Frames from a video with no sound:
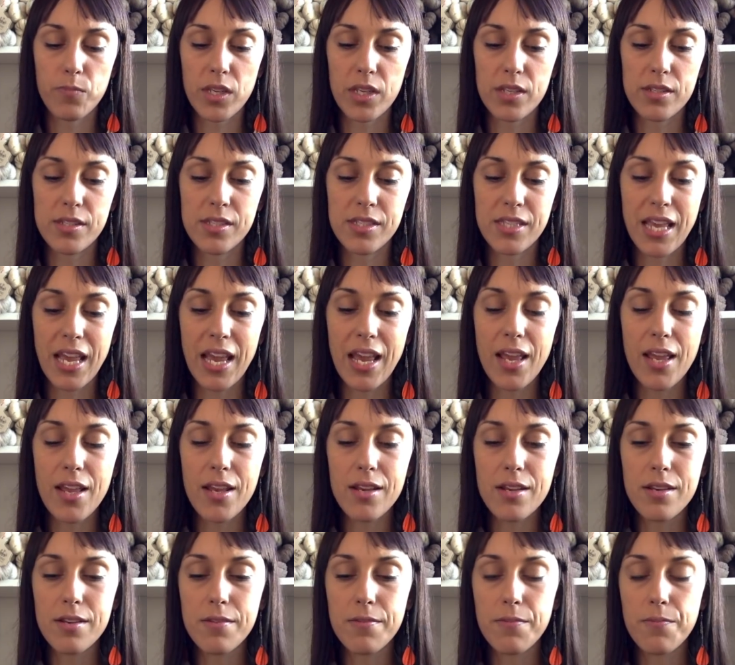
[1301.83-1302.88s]

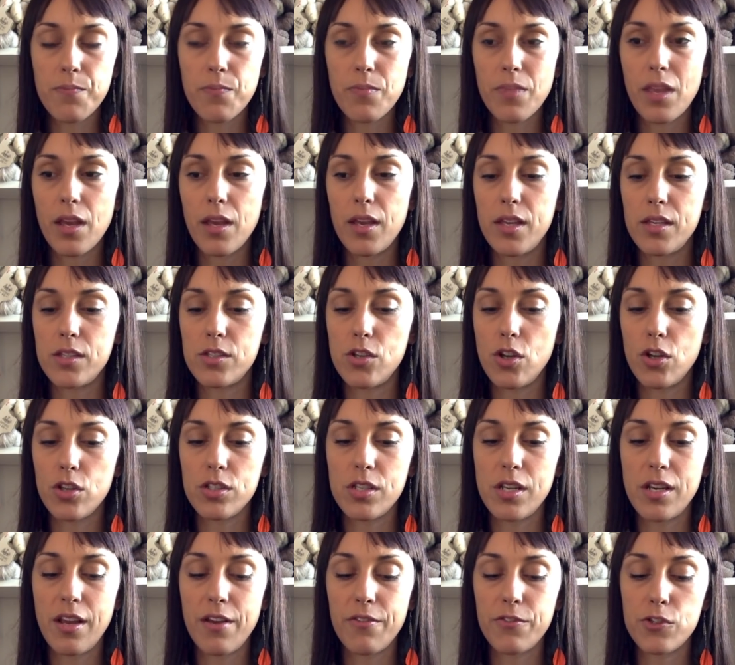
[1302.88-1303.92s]
skein is not
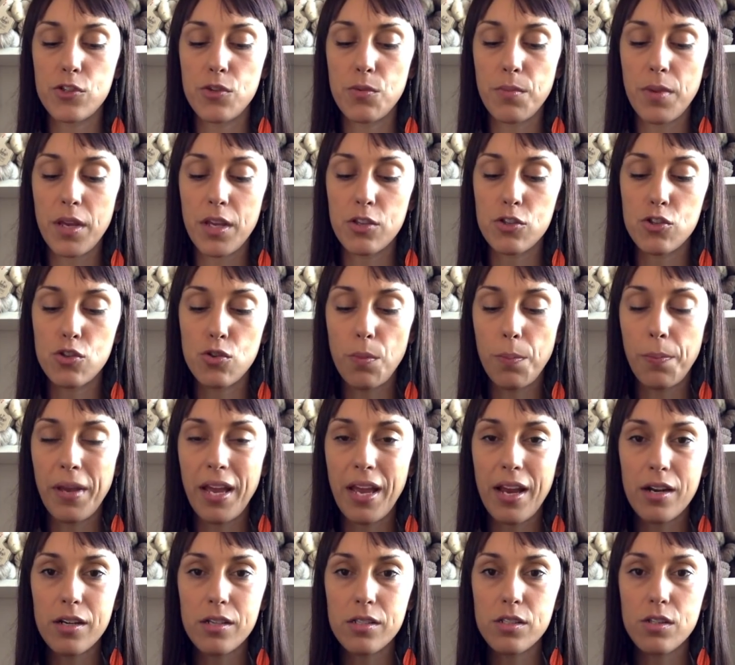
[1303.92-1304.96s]
enough to make 2
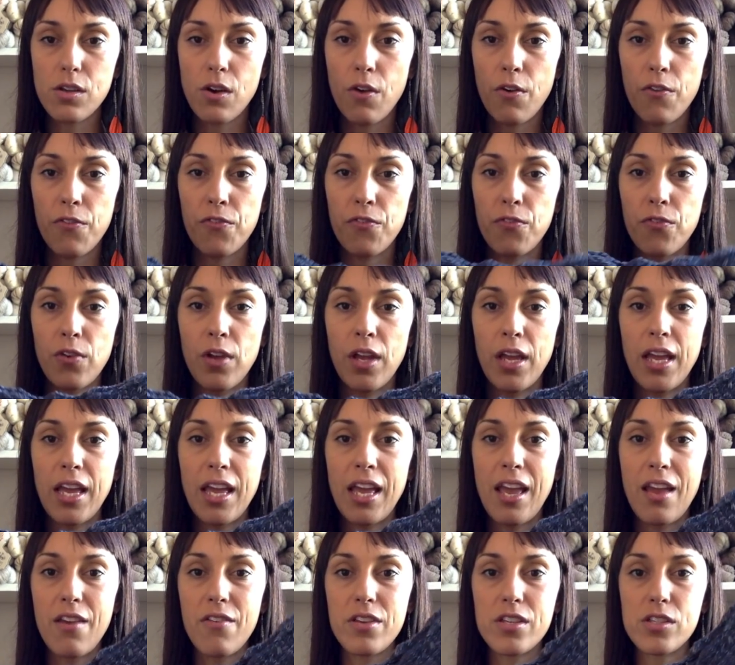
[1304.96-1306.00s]
pairs of
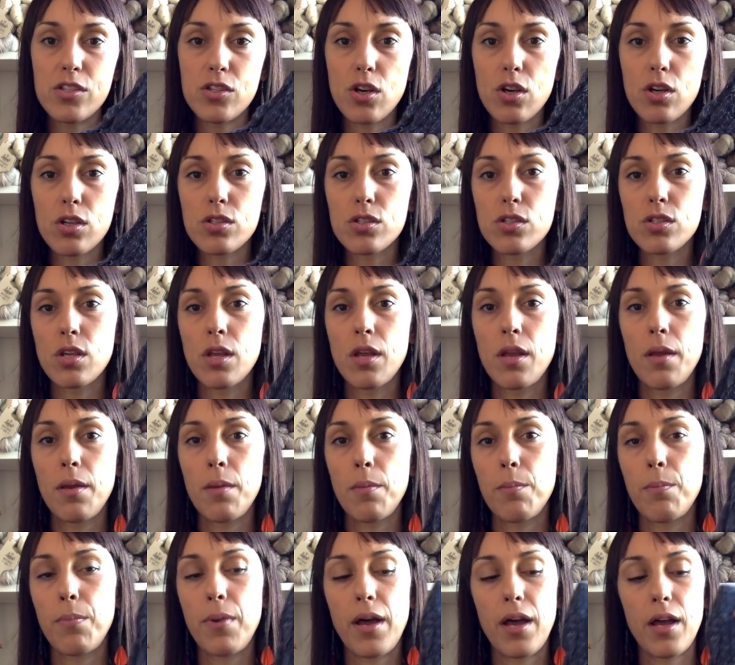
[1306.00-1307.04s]
heavy socks,
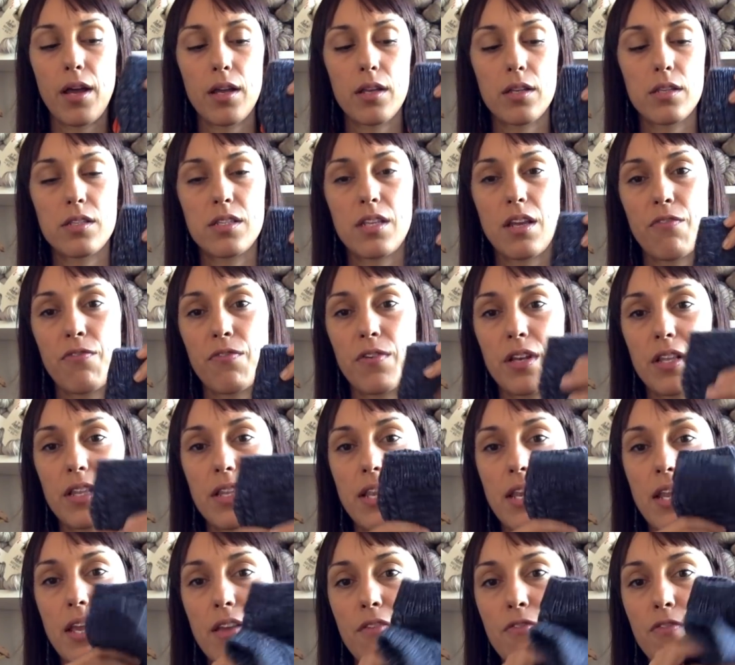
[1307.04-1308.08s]
but
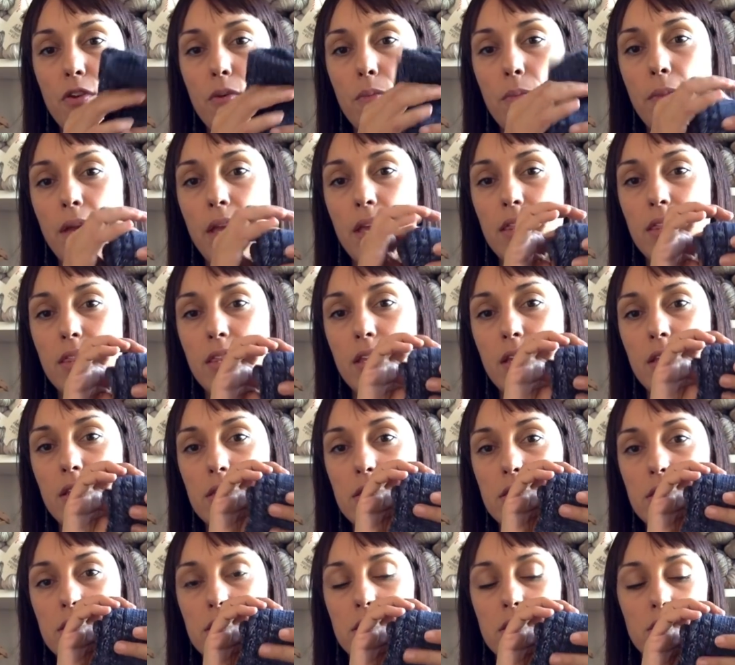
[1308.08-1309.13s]
definitely if you make
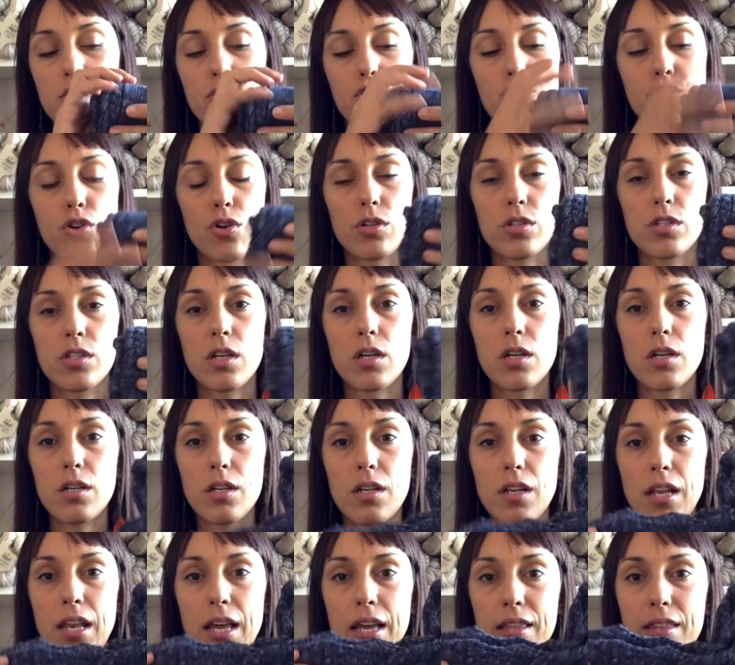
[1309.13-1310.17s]
these shorter,
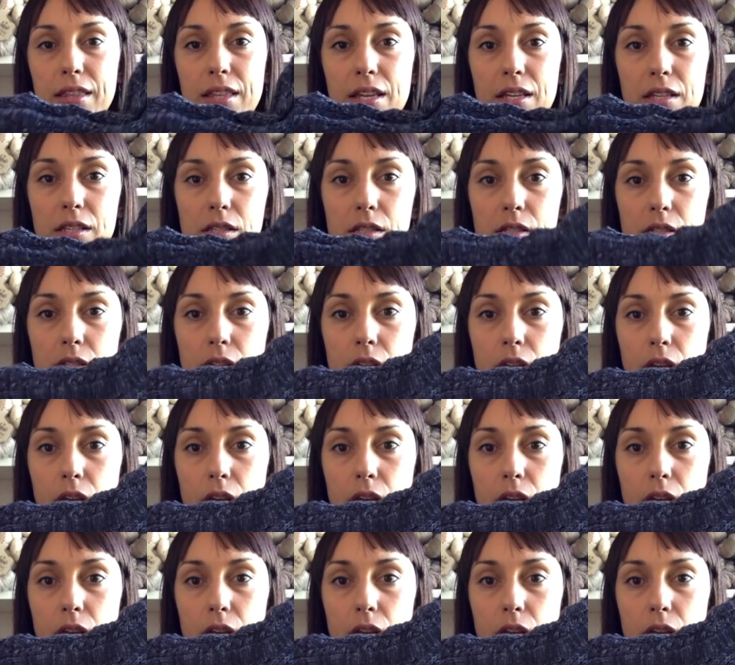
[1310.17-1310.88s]
like this,